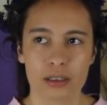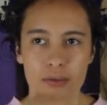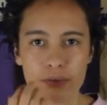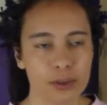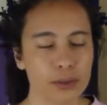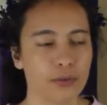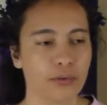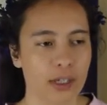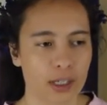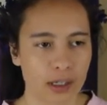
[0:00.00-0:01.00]
of
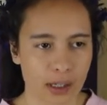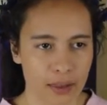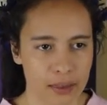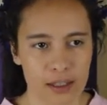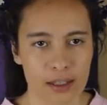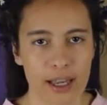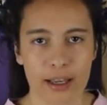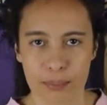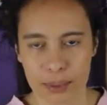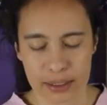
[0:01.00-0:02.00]
Luffy thinking
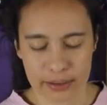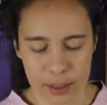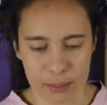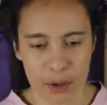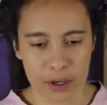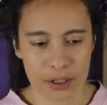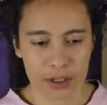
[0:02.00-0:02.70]
and being smart,